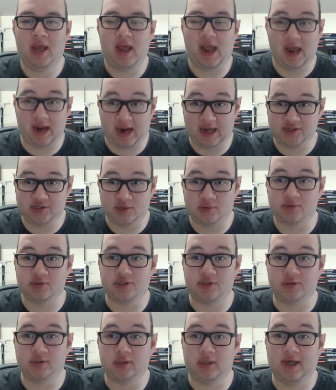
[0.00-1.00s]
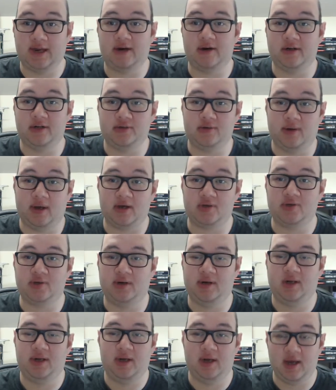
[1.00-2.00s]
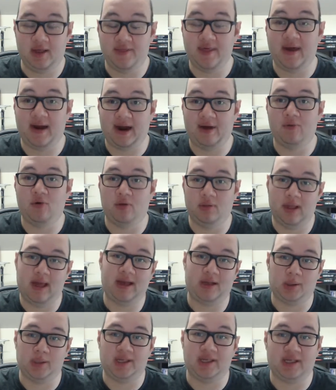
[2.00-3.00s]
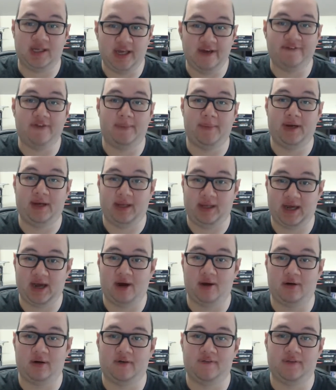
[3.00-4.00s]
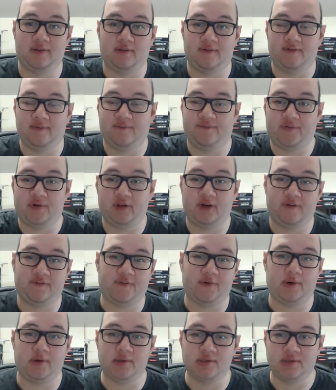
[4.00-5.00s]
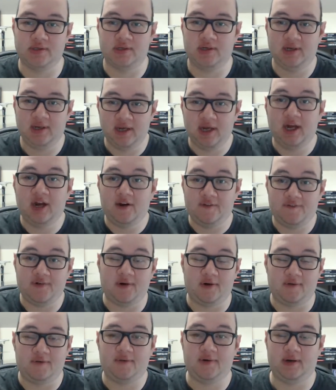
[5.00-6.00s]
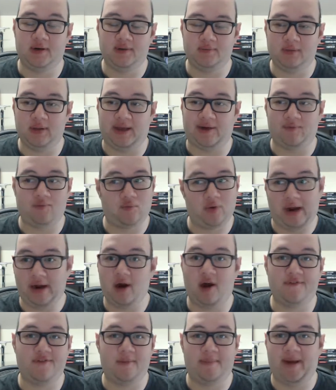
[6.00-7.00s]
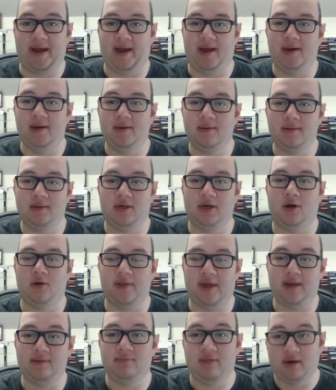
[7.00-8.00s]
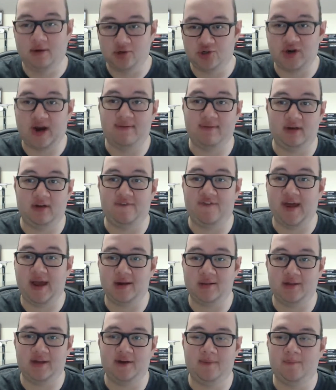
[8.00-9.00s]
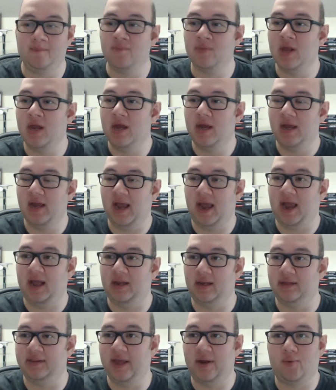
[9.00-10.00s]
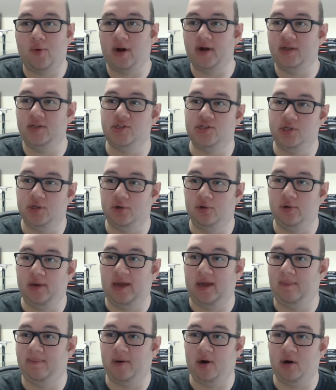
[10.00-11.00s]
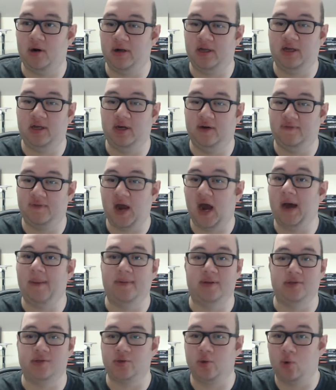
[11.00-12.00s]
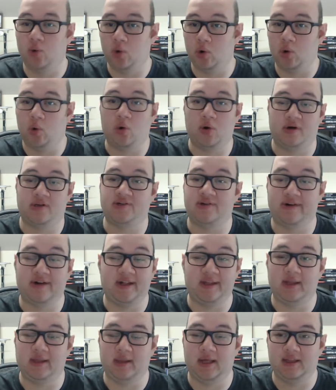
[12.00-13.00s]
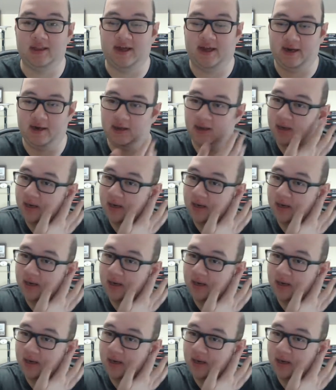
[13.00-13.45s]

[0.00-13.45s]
and I don't do the layered introduction, then I will likely give them an encounter for their first for like right off the bat. They're traveling to Phandalin and they run into a party of goblins or orcs or anything like that.